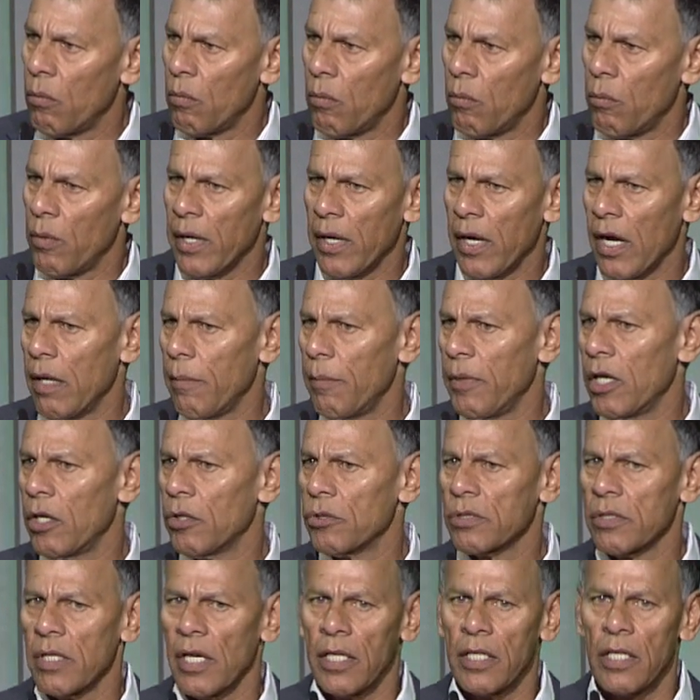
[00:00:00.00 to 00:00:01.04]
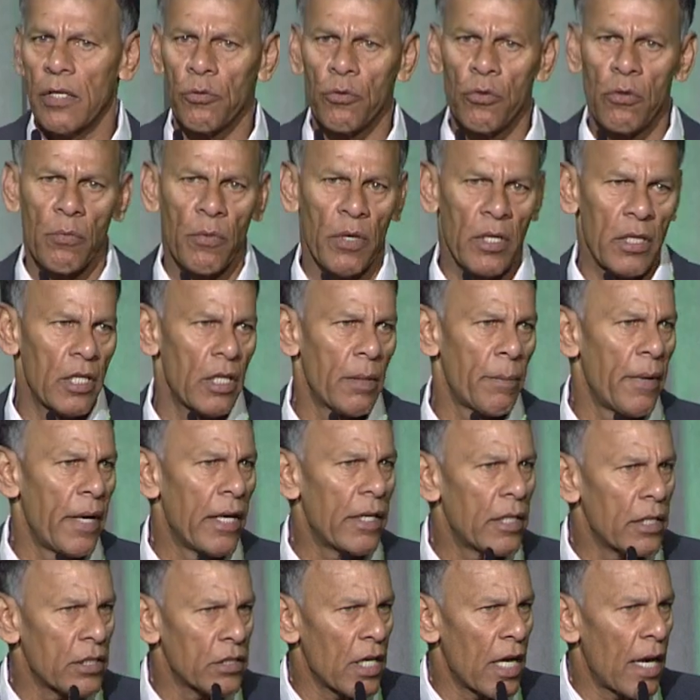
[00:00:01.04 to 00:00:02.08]
We can't be outside the room where the debate
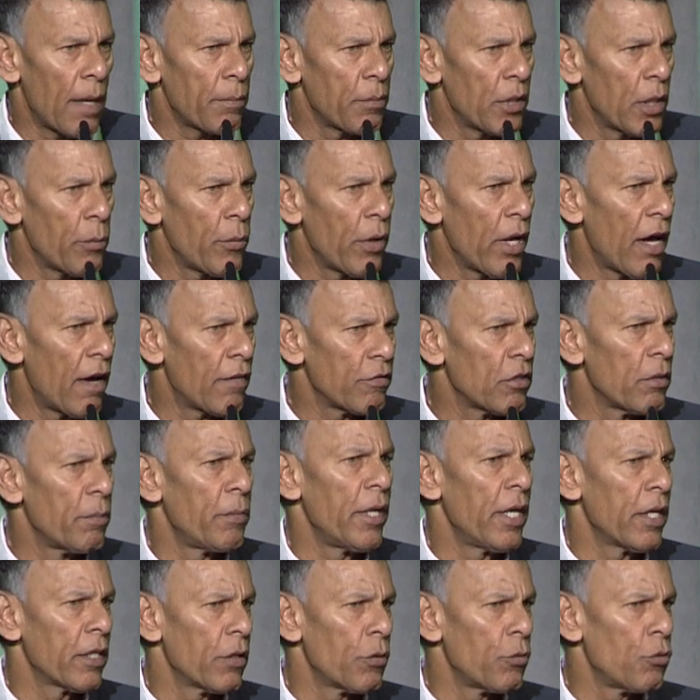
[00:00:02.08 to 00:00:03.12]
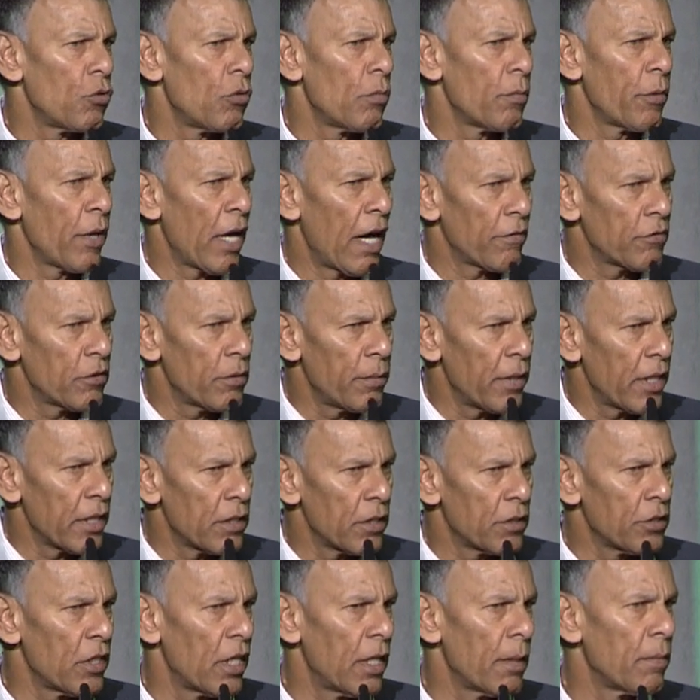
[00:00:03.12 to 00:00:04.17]
is happening. We have to be at the room, we have to be at the
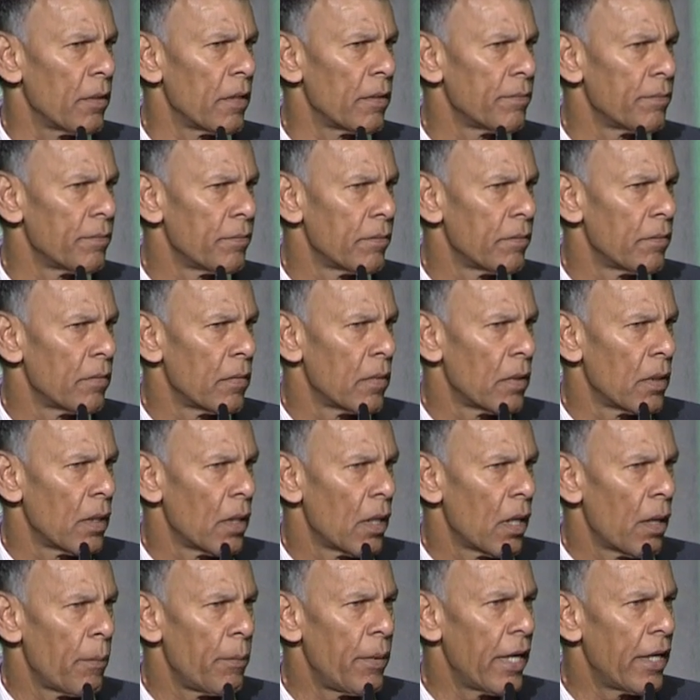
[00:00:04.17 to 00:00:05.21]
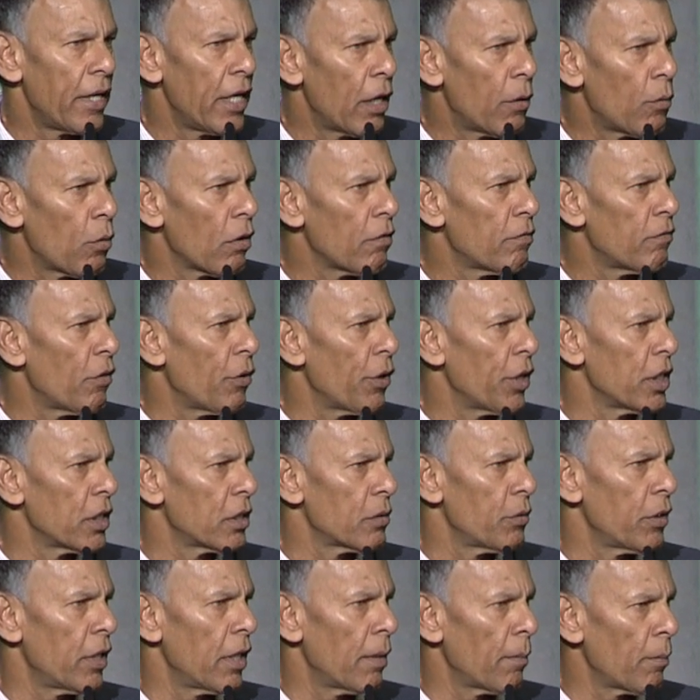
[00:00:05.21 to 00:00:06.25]
table. Be an equal voice
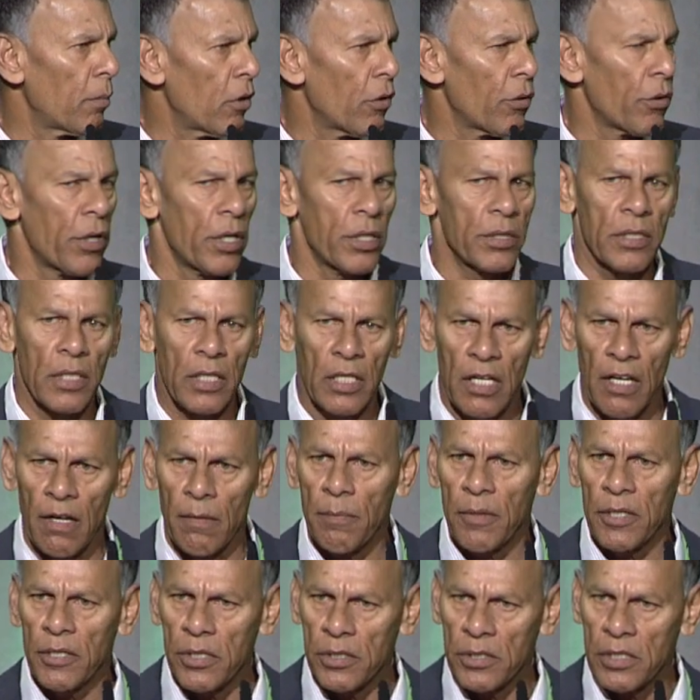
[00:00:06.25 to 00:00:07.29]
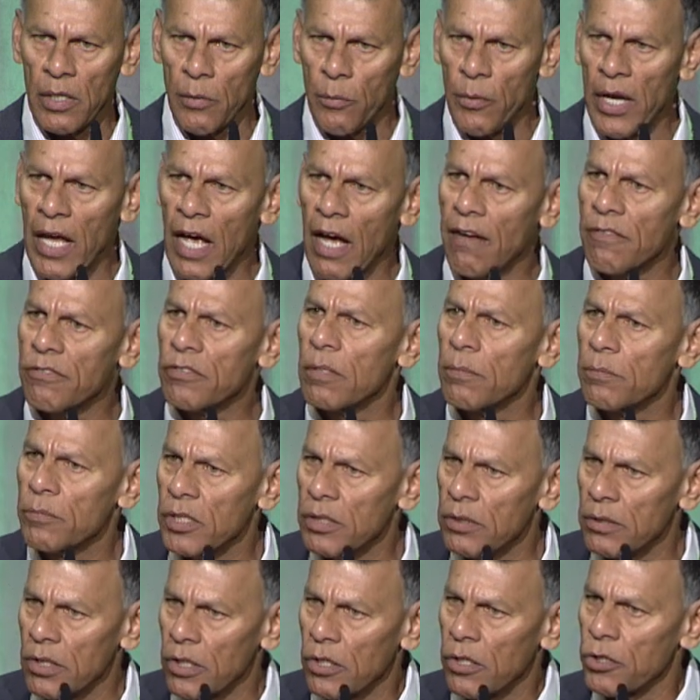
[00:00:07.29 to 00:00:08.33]
with the employers and government to say, we have
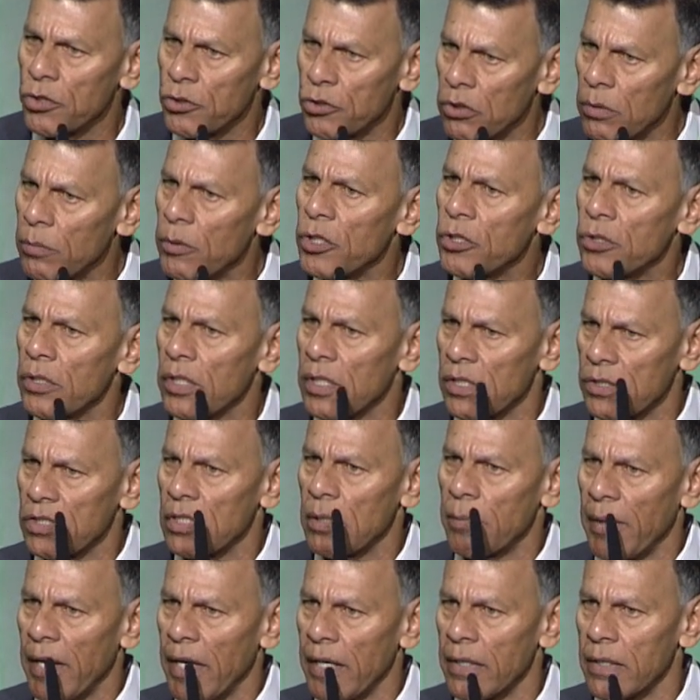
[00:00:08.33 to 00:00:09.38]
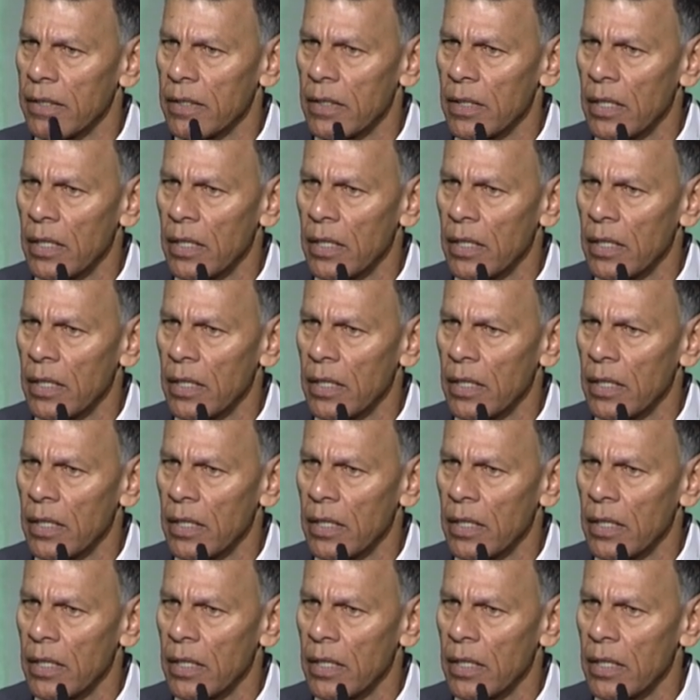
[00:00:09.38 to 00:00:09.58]
something to contribute to this debate.